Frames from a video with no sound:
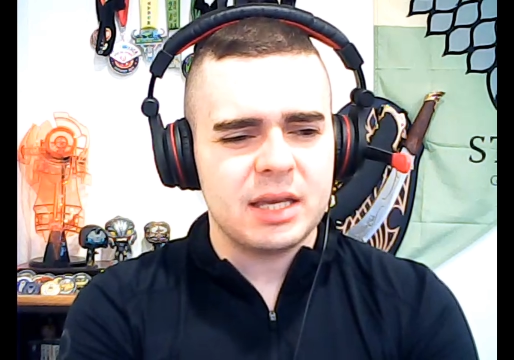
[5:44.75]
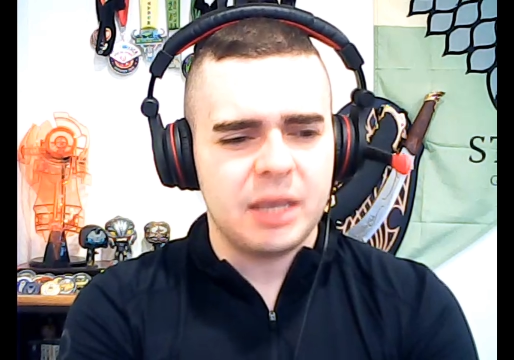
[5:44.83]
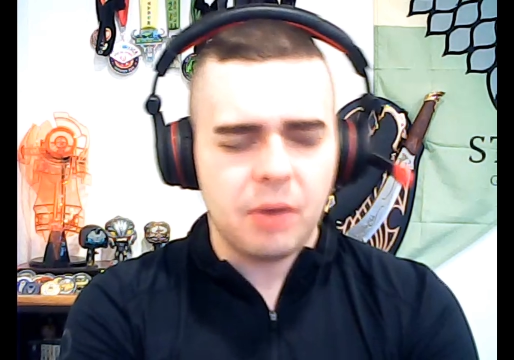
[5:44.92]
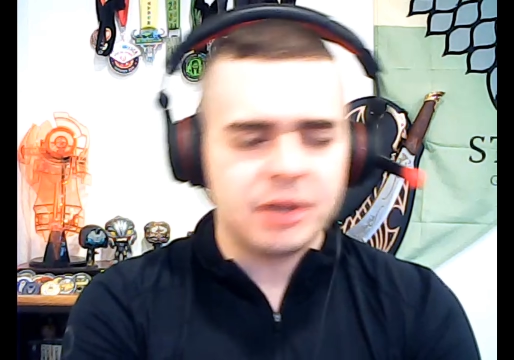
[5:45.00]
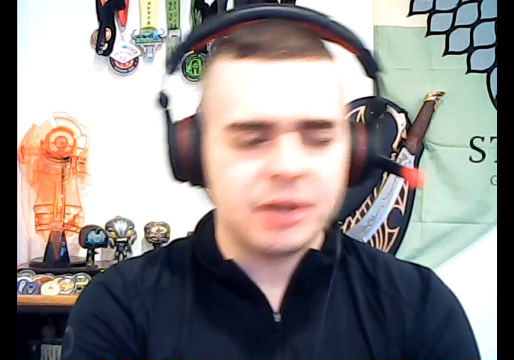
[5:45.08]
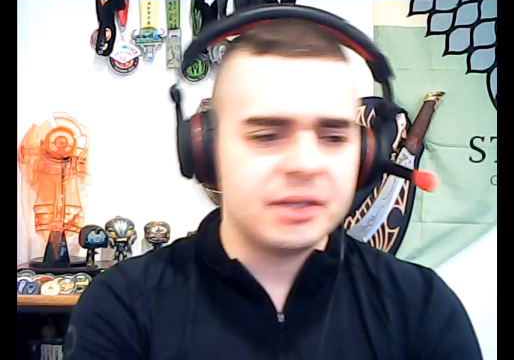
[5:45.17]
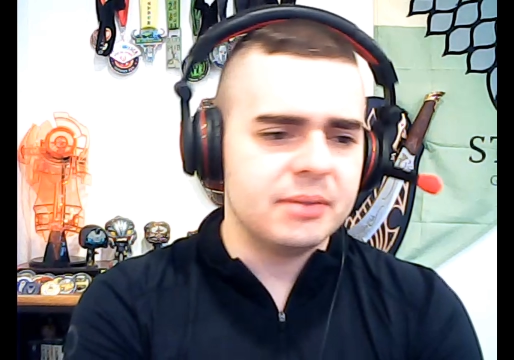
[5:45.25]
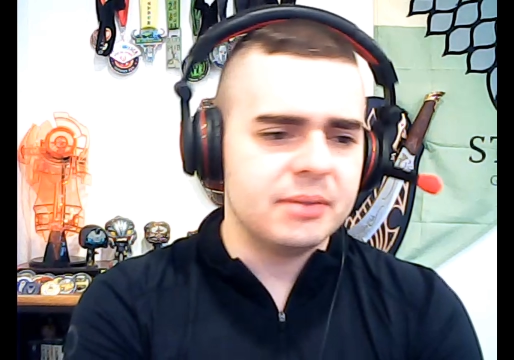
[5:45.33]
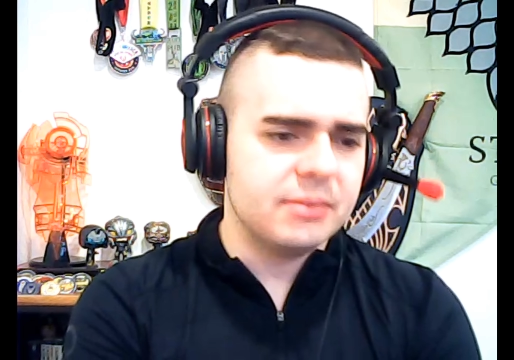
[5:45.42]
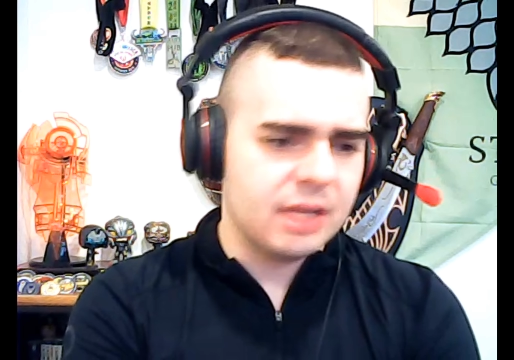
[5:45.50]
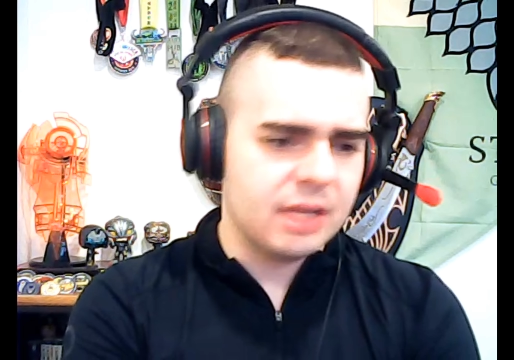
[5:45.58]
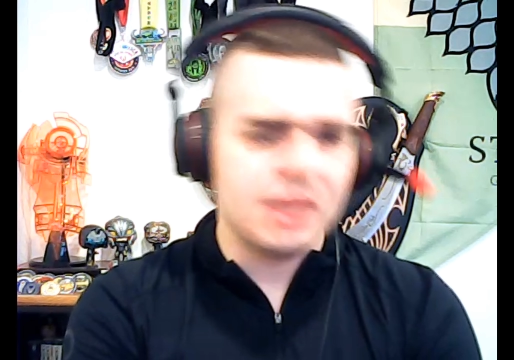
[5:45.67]
He wanted to
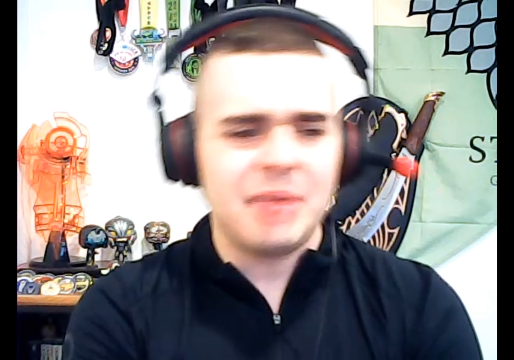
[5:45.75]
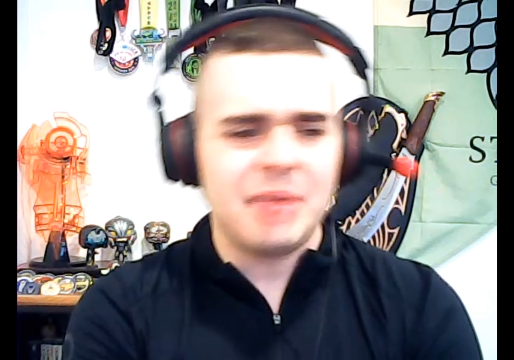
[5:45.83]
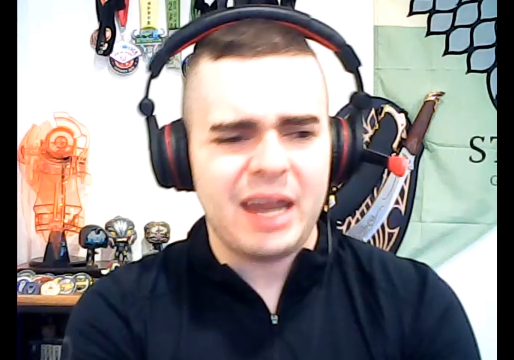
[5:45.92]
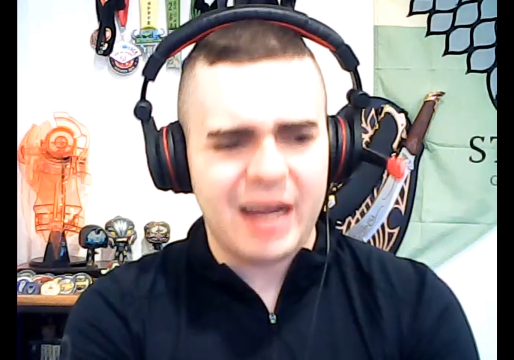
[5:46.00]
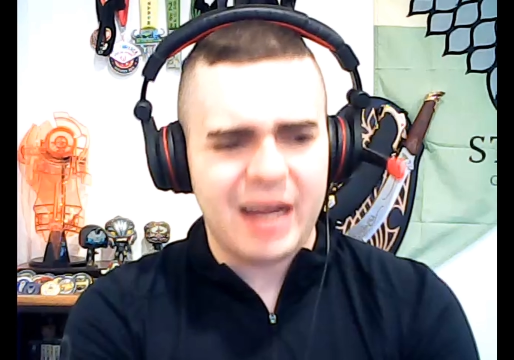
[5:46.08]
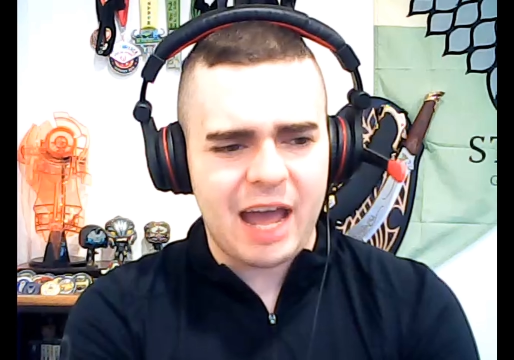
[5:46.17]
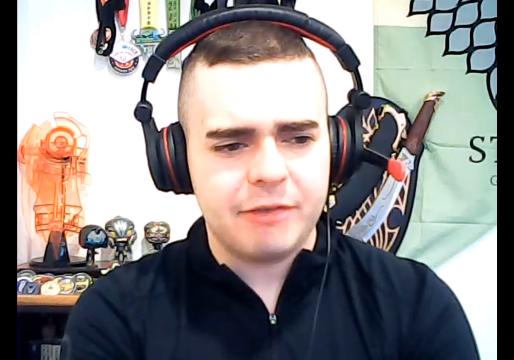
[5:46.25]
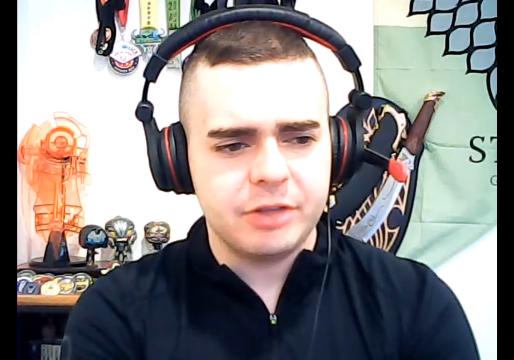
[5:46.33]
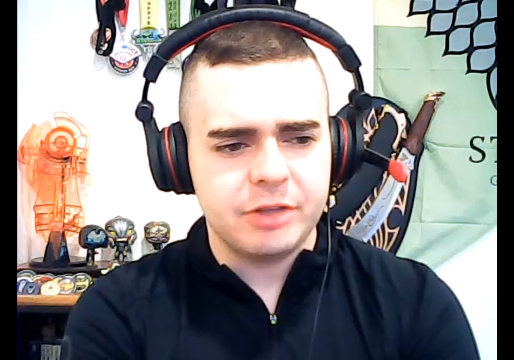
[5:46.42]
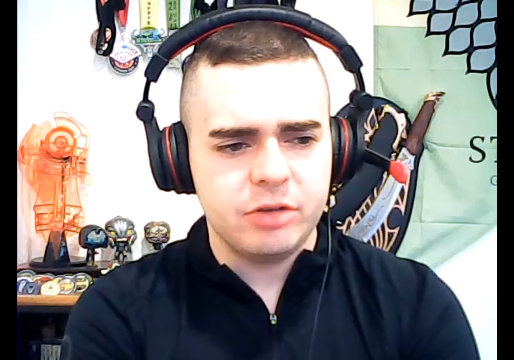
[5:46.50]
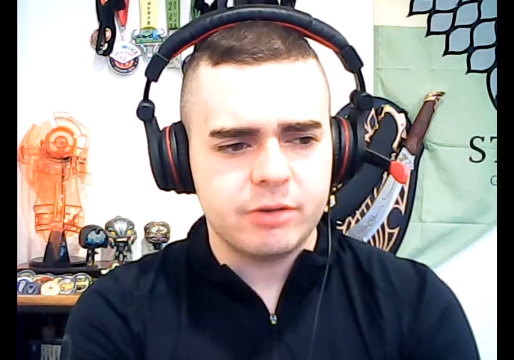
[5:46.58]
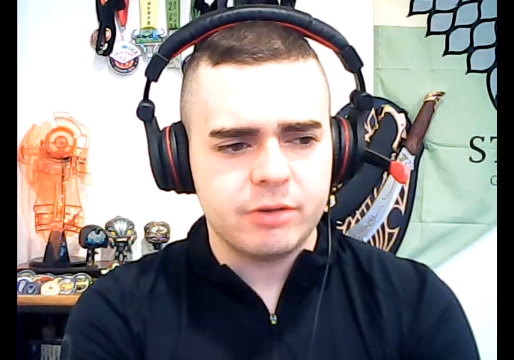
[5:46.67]
eliminate half the
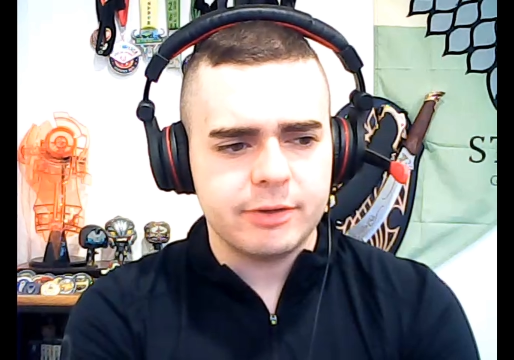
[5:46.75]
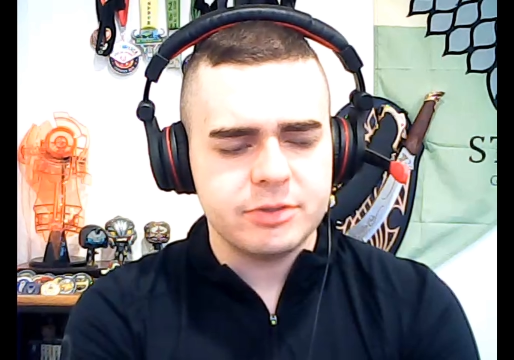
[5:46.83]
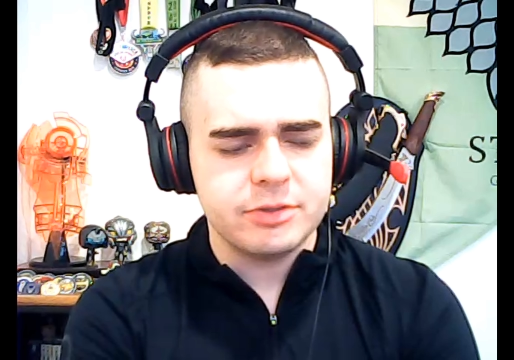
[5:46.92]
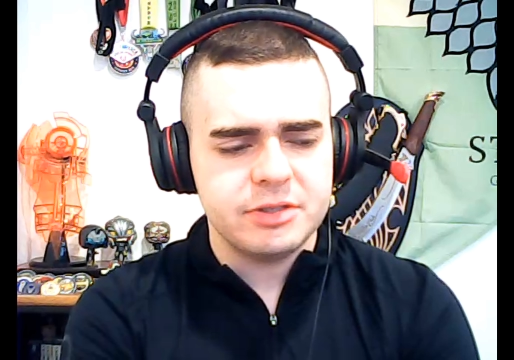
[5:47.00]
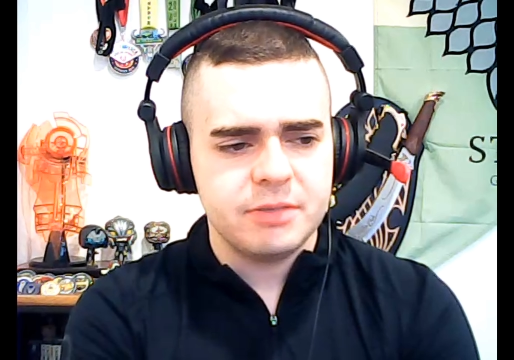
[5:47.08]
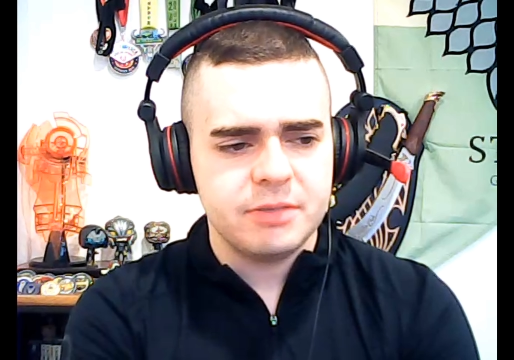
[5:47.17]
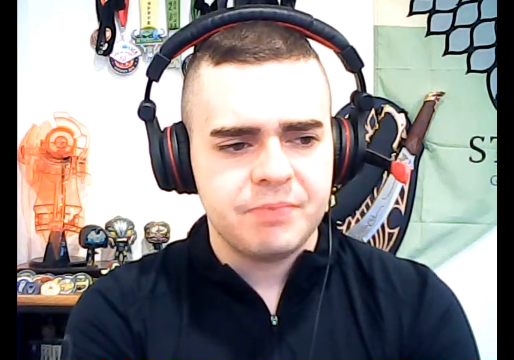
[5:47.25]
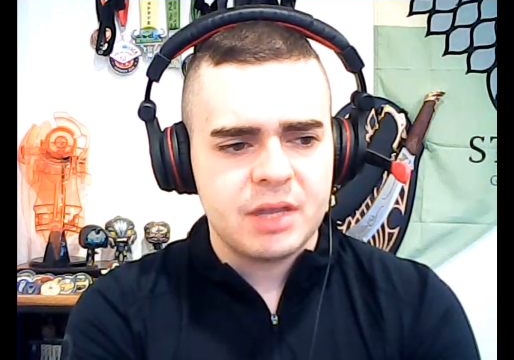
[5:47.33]
universe